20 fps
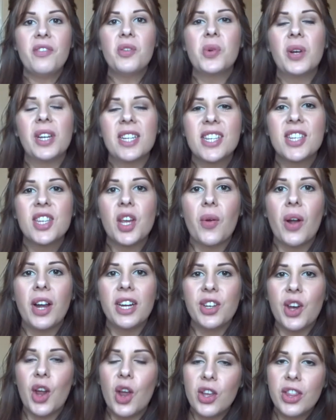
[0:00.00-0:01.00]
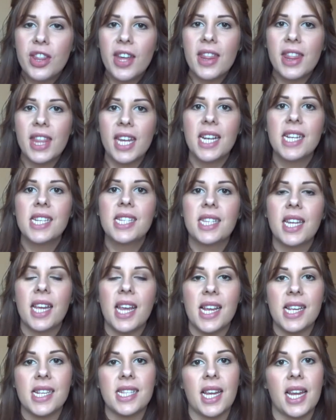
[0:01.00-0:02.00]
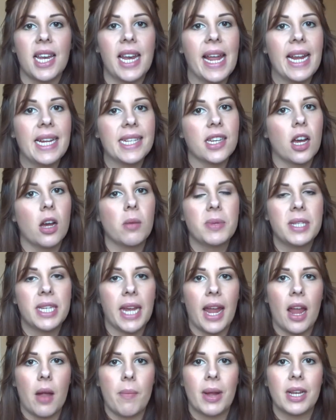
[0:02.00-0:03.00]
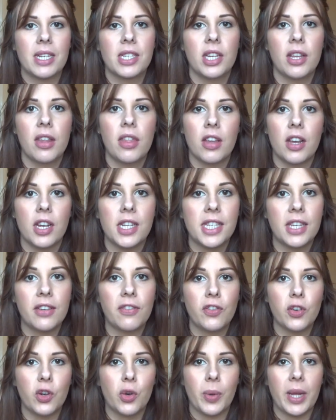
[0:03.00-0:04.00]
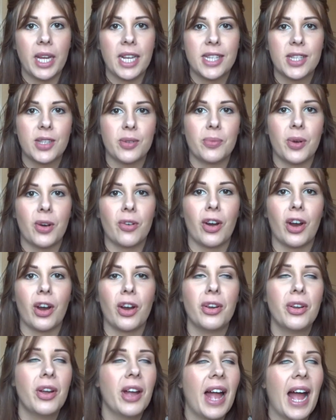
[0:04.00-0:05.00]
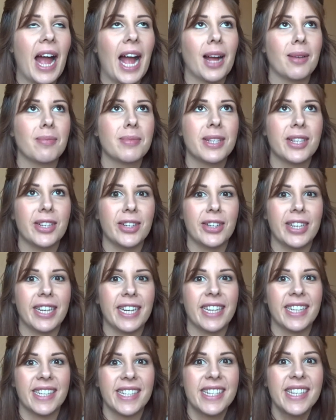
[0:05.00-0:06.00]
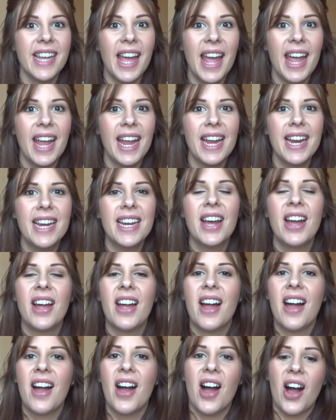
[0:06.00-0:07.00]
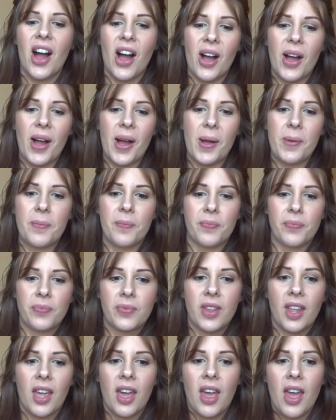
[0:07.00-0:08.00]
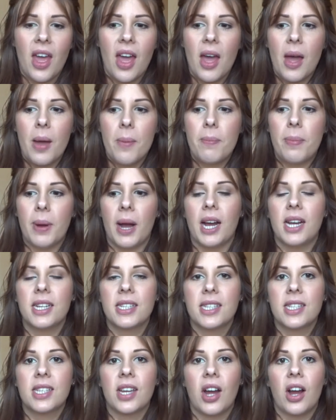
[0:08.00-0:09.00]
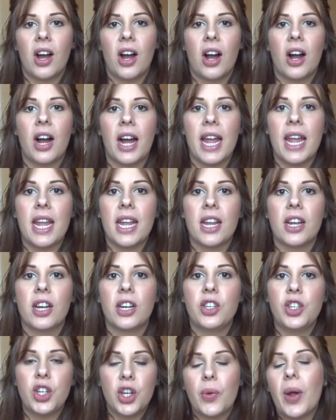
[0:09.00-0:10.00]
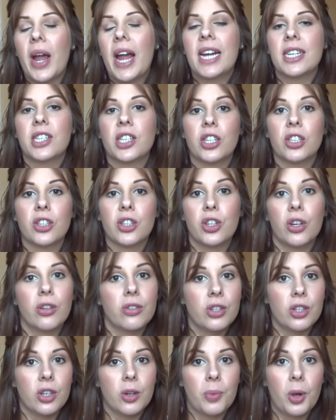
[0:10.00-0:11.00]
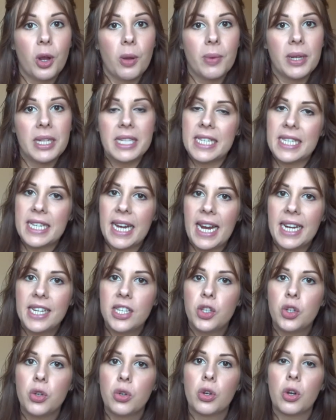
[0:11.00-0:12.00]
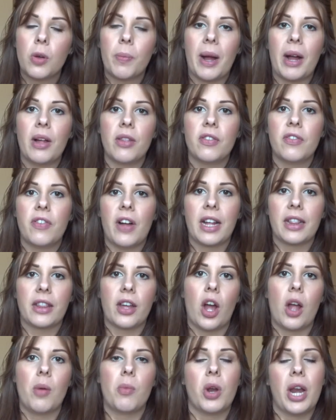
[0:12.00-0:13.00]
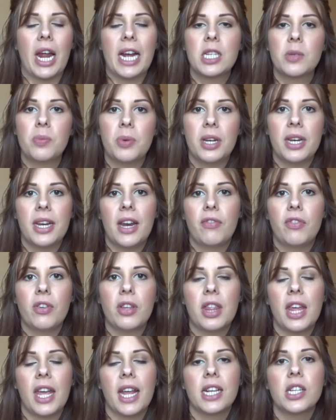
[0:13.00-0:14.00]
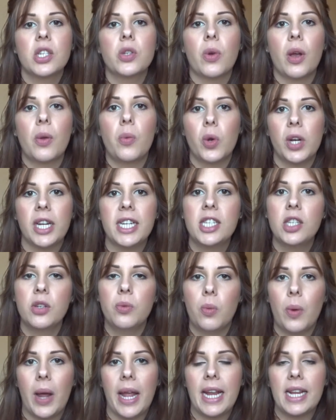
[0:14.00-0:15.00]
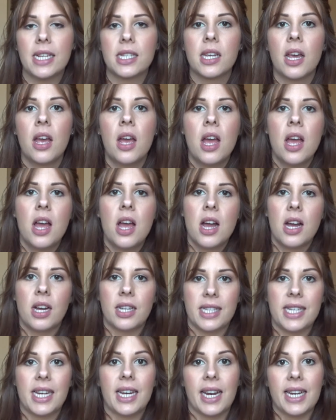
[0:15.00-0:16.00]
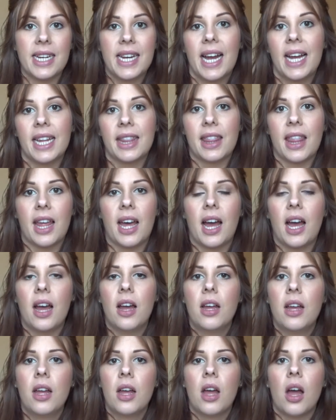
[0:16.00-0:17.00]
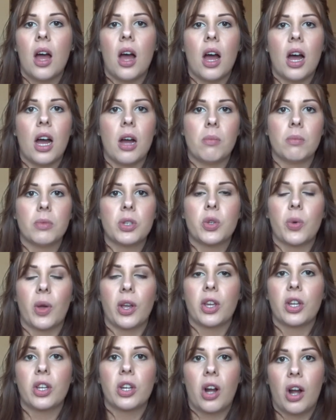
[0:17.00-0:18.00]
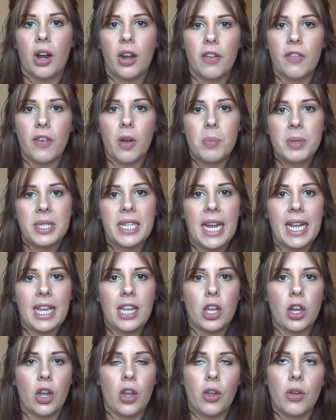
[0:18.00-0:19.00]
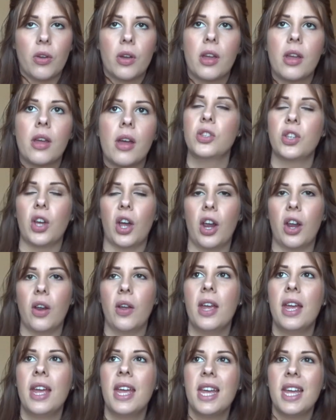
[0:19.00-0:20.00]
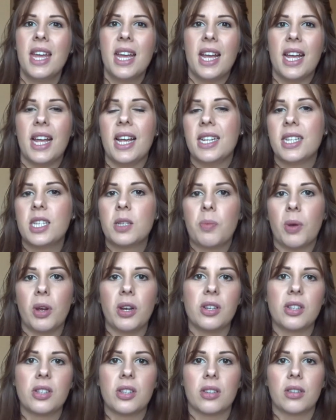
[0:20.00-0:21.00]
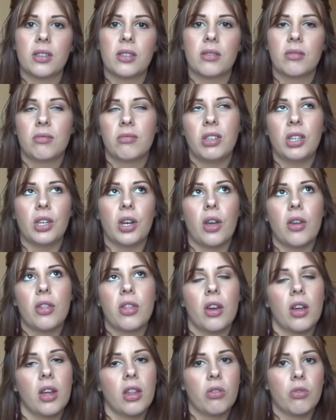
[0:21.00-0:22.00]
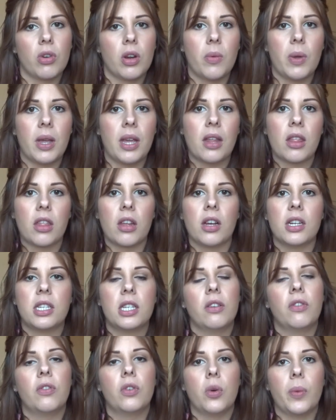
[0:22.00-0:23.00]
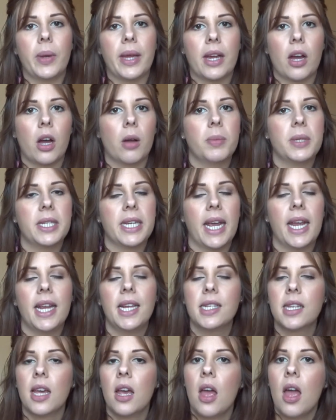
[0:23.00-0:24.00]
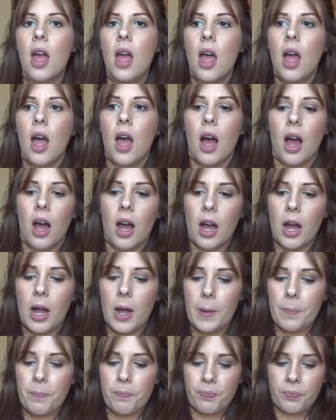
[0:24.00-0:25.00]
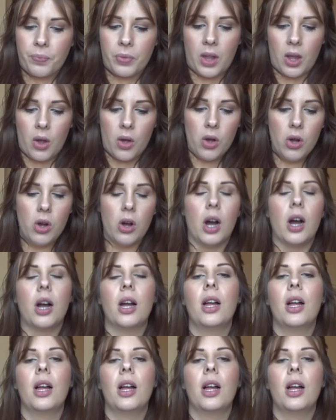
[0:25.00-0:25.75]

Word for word: everyone, so I know that this is a late update. I'm actually 34 weeks tomorrow, absolutely insane. Um, but I knew I had a consultant appointment today to talk about the fact that I'm on aspirin and everything, so I wanted to wait until I'd had that um, so I could kind of update you. So it is supposed, you know, 33 week, 34 week update. Um, oh,